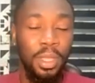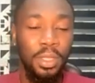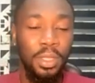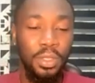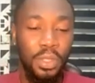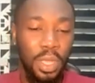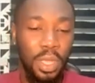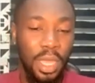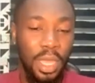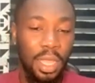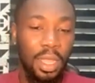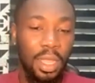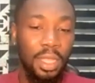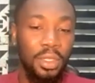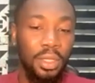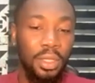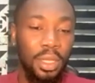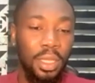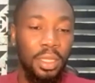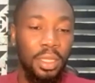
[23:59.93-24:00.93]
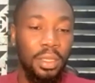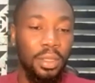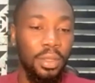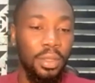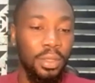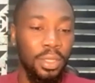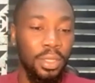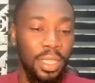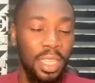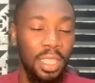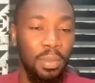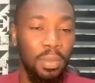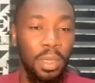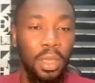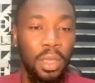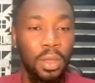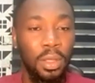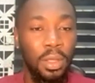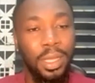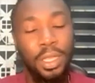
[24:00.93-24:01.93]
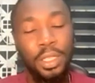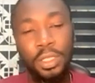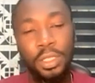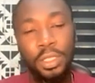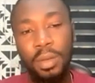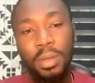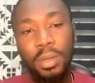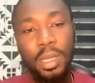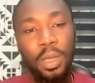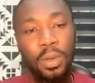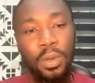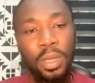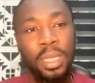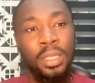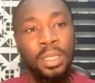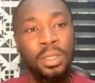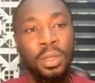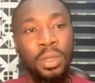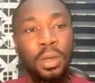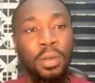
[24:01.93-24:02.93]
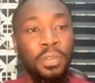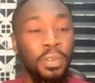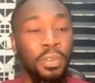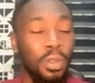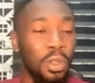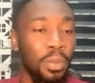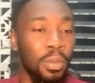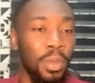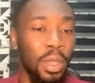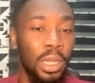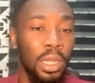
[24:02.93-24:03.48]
So you can actually send me a connection request or follow me on